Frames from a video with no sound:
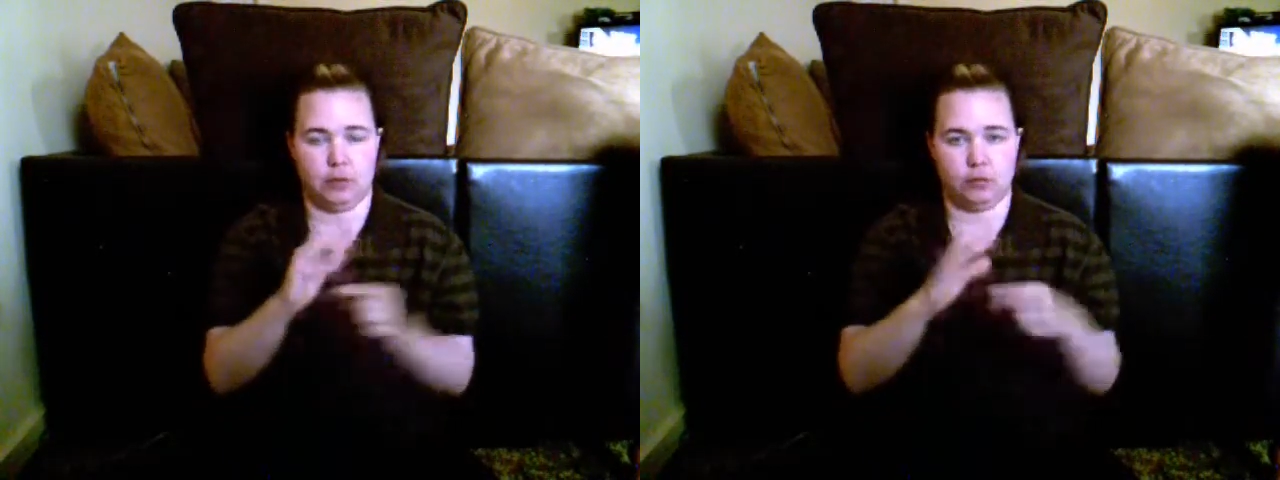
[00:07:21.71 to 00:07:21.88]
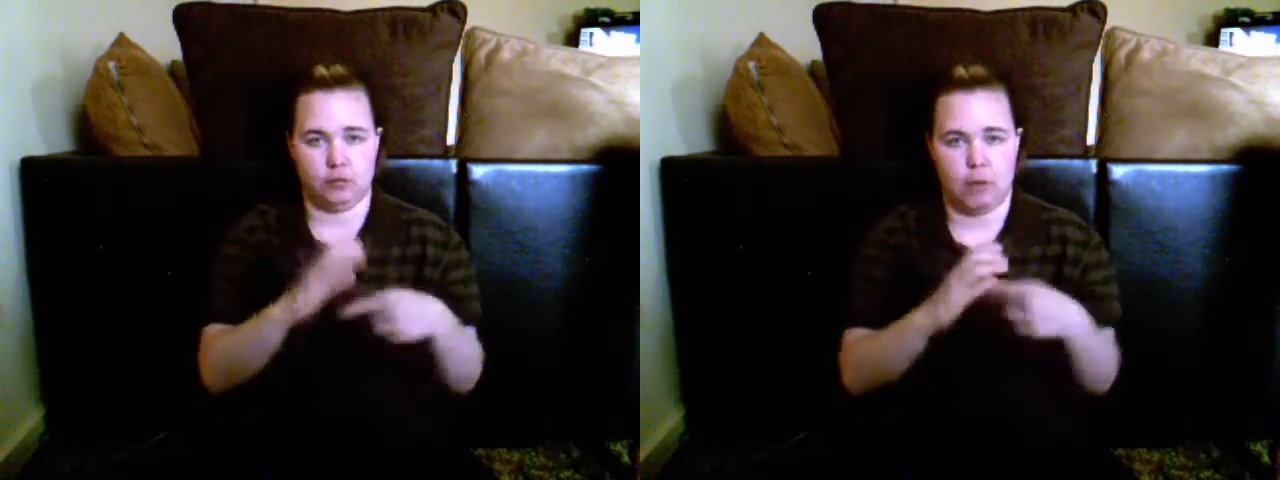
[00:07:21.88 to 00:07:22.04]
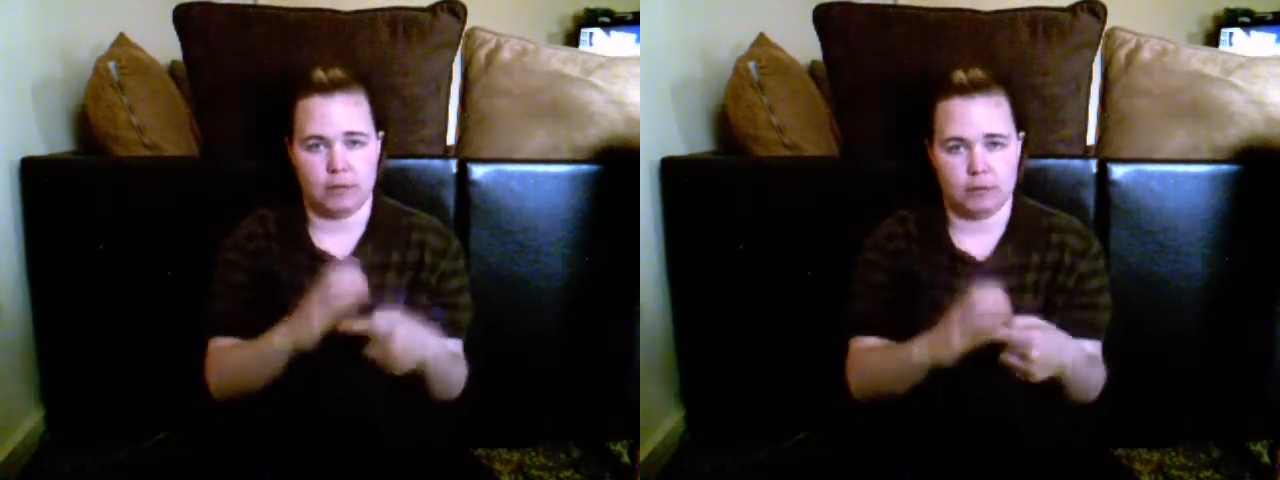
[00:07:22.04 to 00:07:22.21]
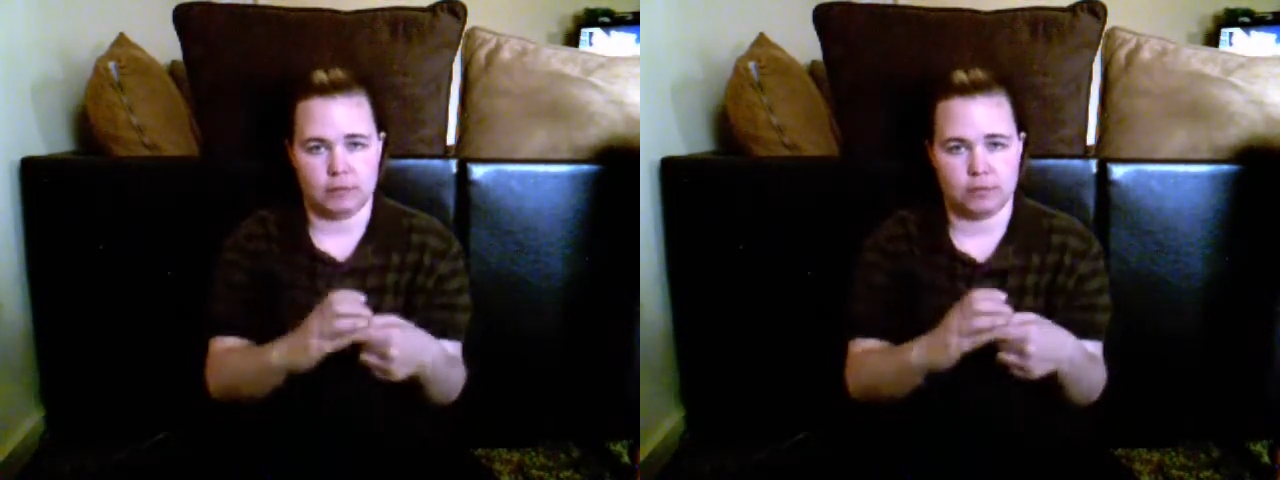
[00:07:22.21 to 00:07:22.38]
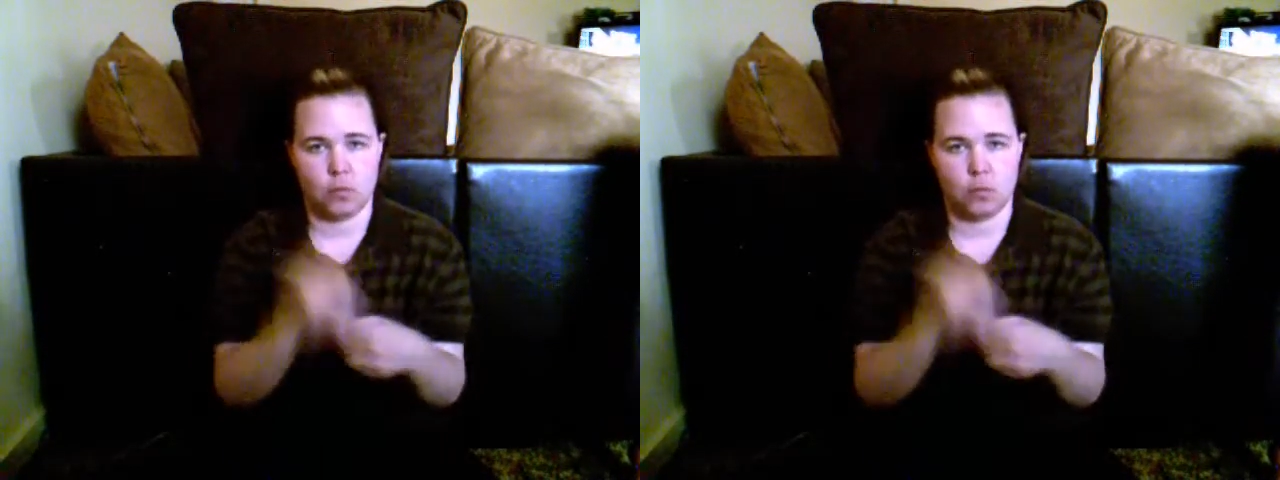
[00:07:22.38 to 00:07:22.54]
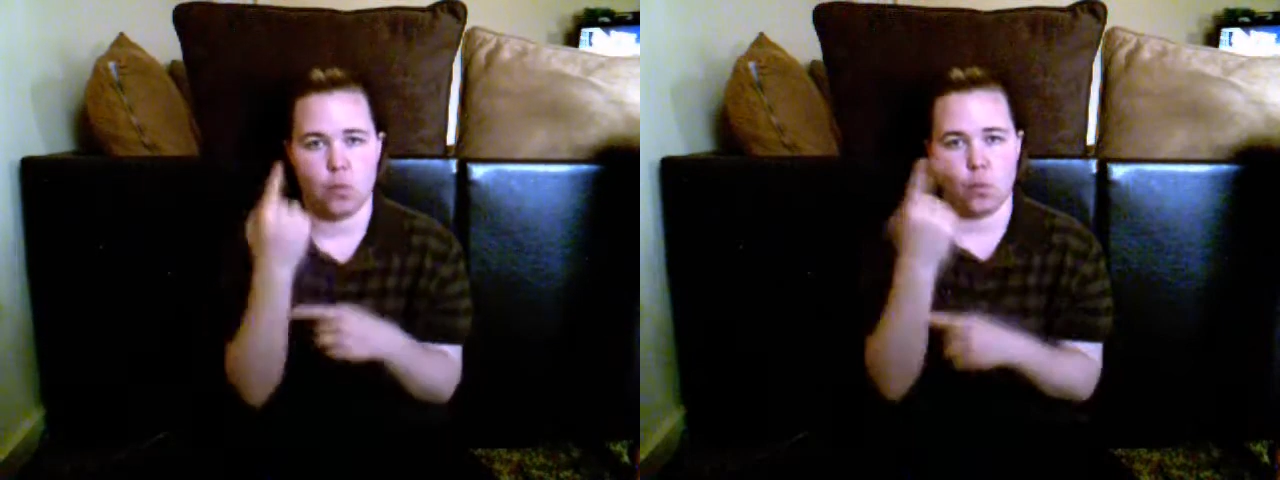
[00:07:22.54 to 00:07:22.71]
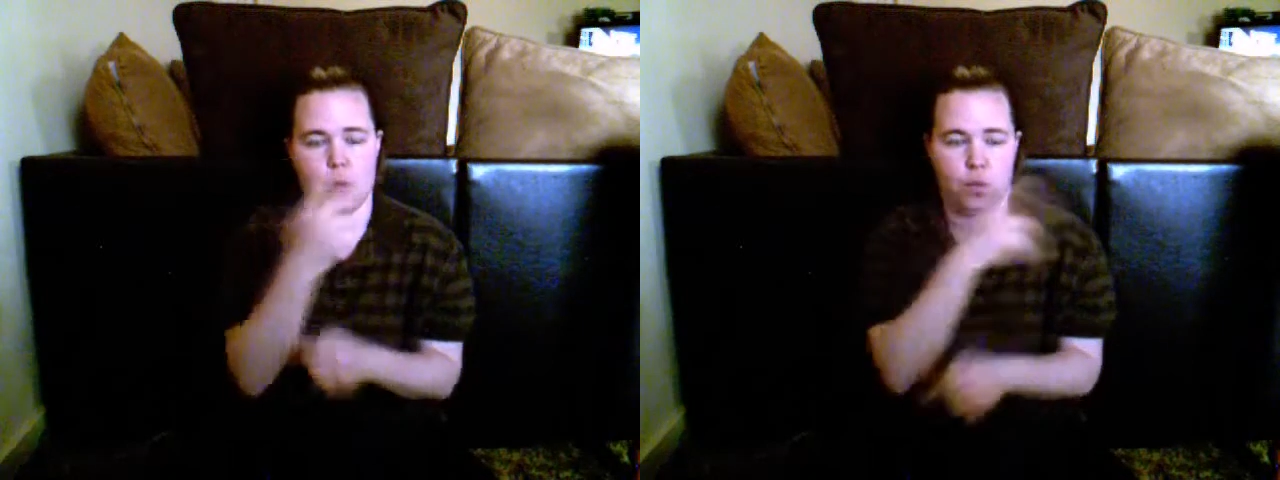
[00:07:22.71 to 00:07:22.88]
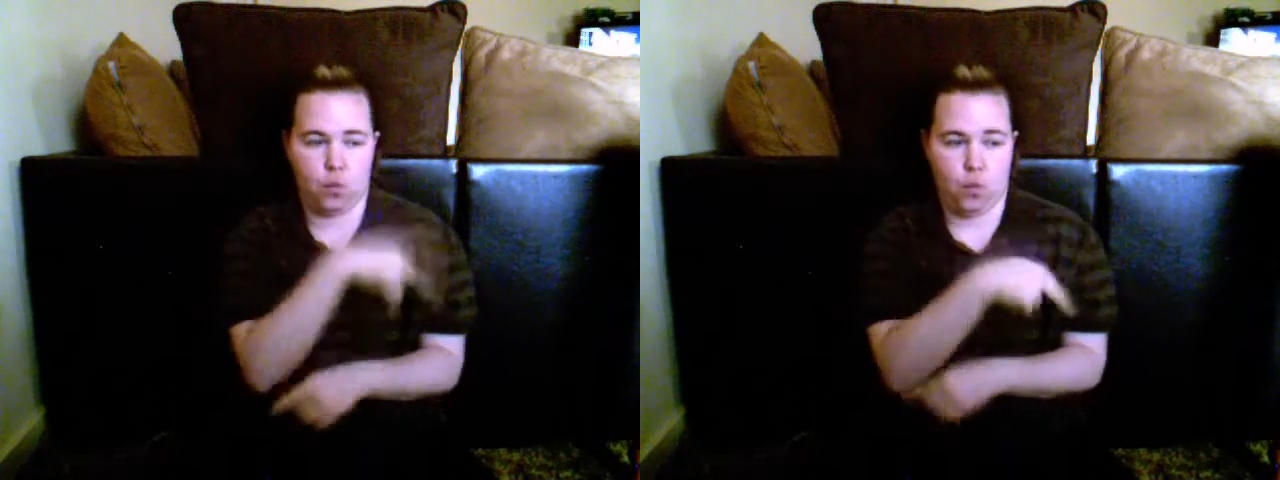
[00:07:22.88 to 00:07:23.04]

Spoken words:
One role is in the